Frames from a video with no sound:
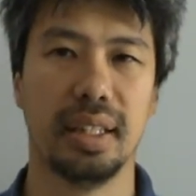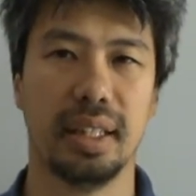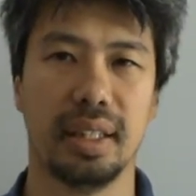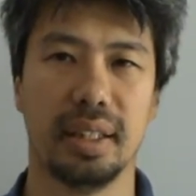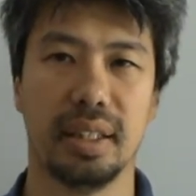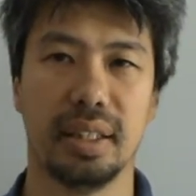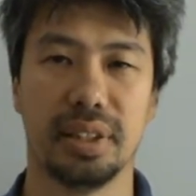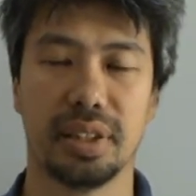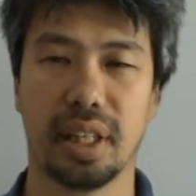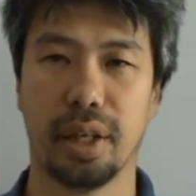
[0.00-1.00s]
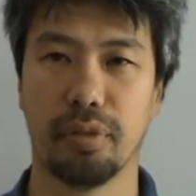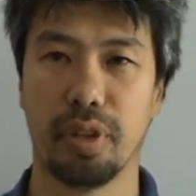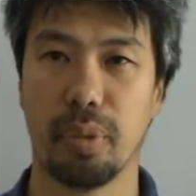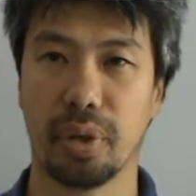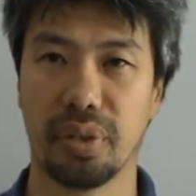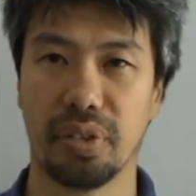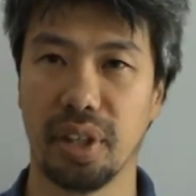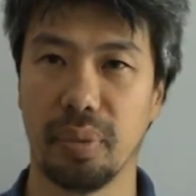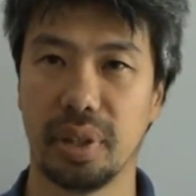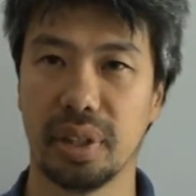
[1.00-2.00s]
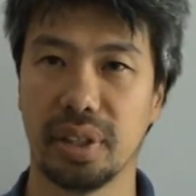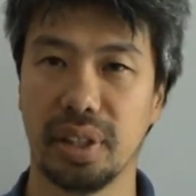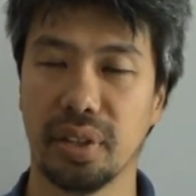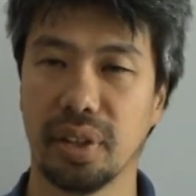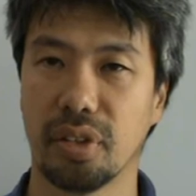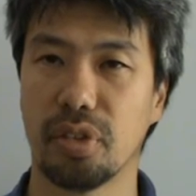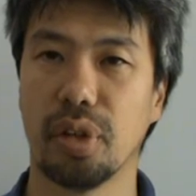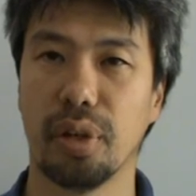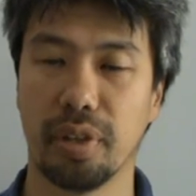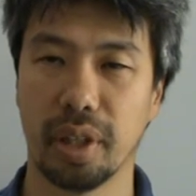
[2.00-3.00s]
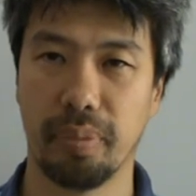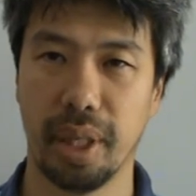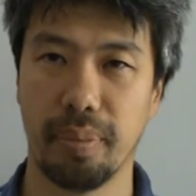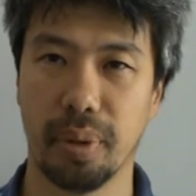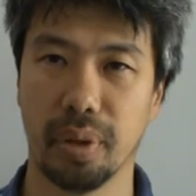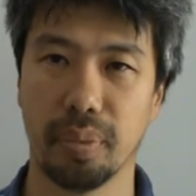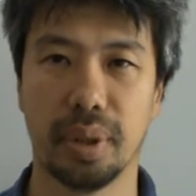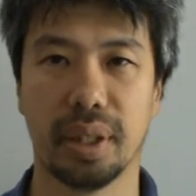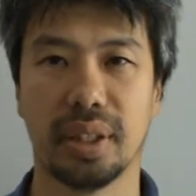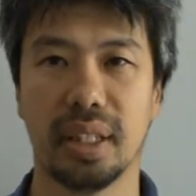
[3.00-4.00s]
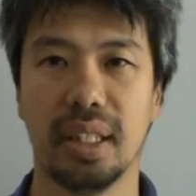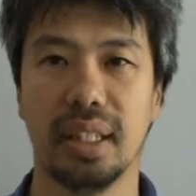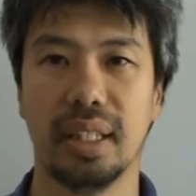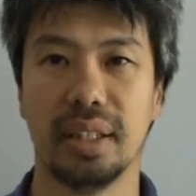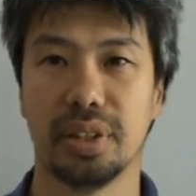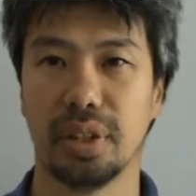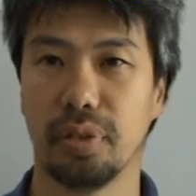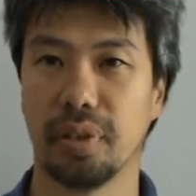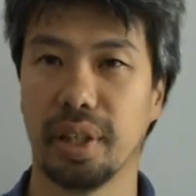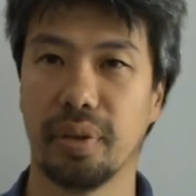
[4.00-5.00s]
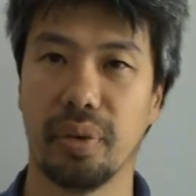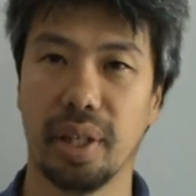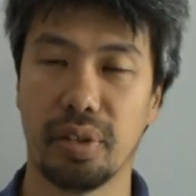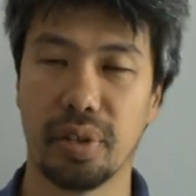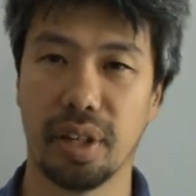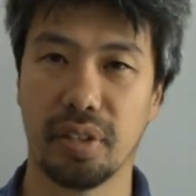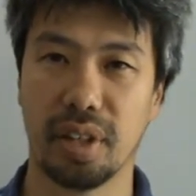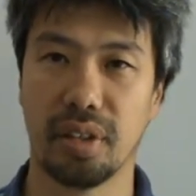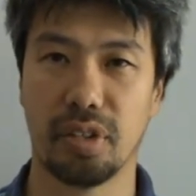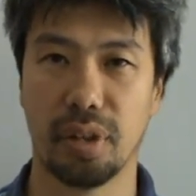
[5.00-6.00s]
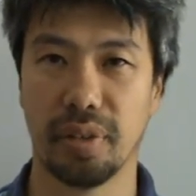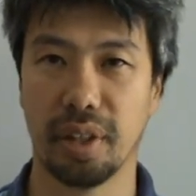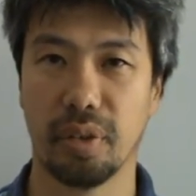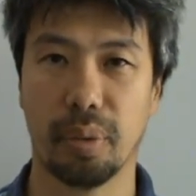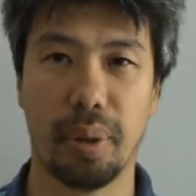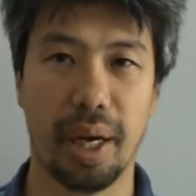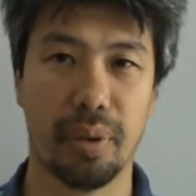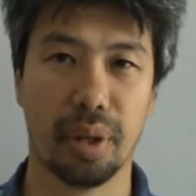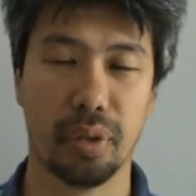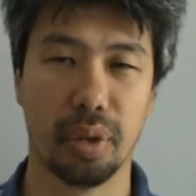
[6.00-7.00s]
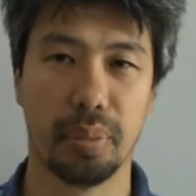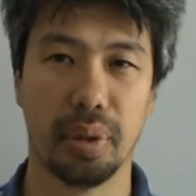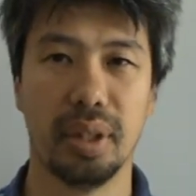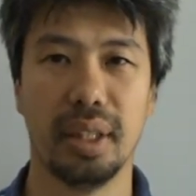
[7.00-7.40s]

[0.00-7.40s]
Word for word: Uh, it is a kind of democracy which is still not serving the people, but serving their own interest and serving their own power group.